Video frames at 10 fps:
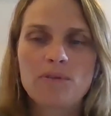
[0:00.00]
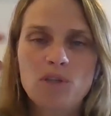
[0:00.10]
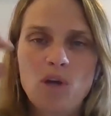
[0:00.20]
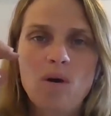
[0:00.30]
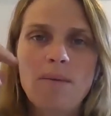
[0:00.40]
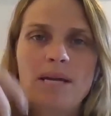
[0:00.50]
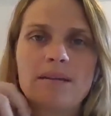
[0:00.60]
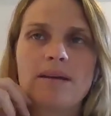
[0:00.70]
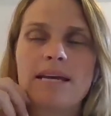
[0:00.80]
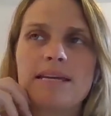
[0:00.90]

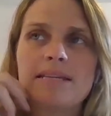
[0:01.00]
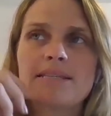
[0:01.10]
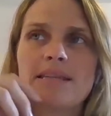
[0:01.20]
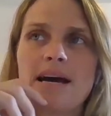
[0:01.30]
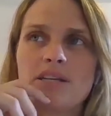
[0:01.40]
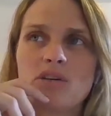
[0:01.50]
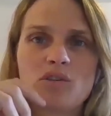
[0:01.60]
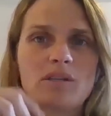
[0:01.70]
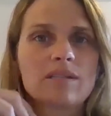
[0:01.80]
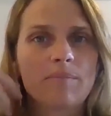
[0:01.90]
it's not
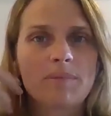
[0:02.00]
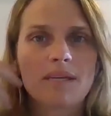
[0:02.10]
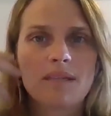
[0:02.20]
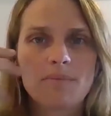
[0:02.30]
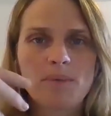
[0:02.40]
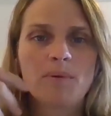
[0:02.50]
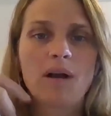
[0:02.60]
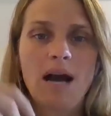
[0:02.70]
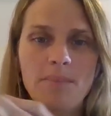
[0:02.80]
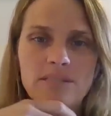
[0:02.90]
usually something that people
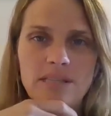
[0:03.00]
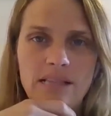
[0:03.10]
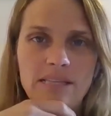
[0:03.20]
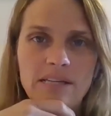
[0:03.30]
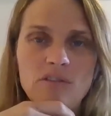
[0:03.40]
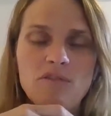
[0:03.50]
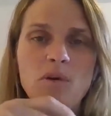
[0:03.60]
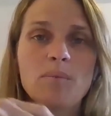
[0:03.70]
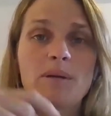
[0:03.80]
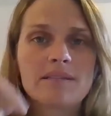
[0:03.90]
come into the clinic
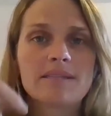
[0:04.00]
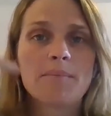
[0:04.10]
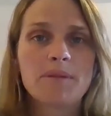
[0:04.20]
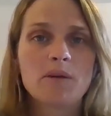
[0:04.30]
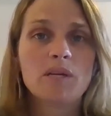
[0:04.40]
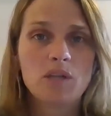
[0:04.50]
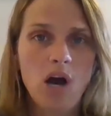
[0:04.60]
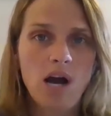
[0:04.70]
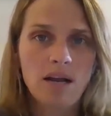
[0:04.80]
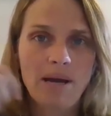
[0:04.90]
for, but it's something we
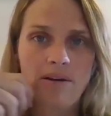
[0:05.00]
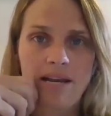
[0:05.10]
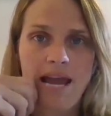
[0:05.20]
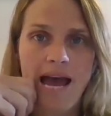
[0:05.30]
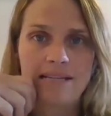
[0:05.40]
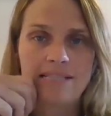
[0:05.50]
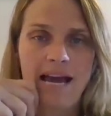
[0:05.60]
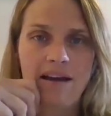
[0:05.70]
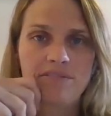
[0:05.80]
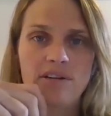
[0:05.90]
talk about and ask
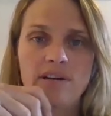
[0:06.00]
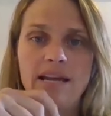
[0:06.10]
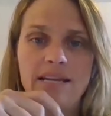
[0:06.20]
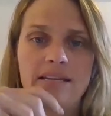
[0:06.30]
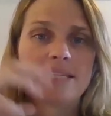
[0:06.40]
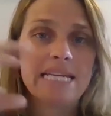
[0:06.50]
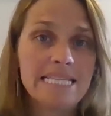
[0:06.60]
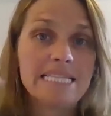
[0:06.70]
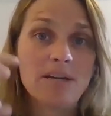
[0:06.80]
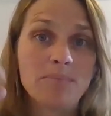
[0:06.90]
after, and it
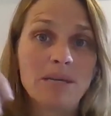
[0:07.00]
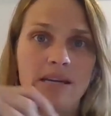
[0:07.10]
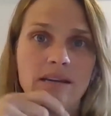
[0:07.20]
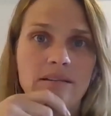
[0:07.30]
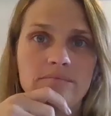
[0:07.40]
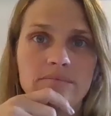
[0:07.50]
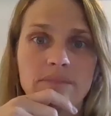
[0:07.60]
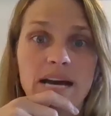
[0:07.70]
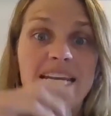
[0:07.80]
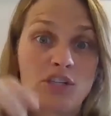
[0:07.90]
ends up being
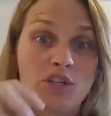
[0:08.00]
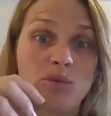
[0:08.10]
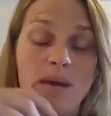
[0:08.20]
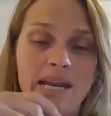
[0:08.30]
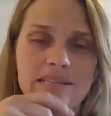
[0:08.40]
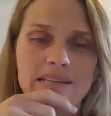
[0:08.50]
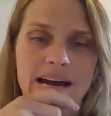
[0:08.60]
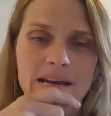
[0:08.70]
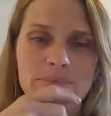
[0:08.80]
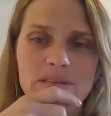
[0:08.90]
an issue many
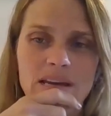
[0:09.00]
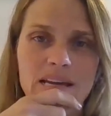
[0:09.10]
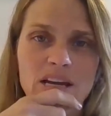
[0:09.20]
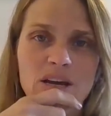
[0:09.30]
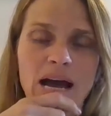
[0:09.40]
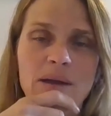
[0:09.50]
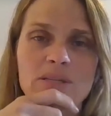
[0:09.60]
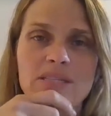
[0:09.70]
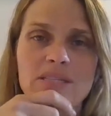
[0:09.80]
times. I would